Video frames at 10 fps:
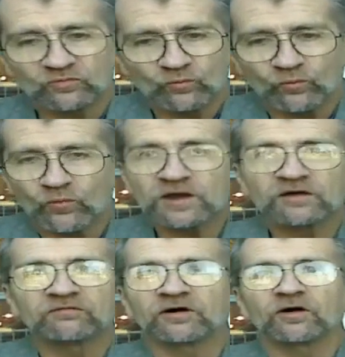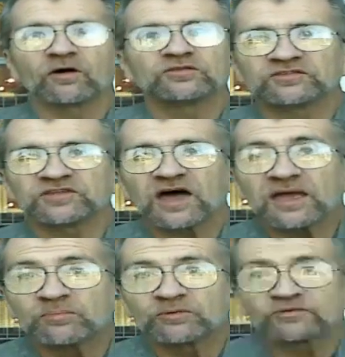one of the
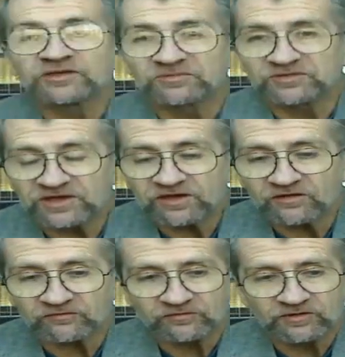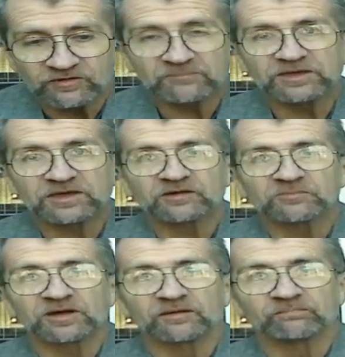disciples himself had become
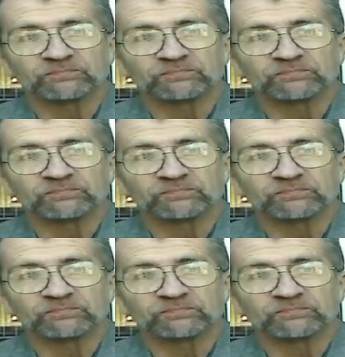a,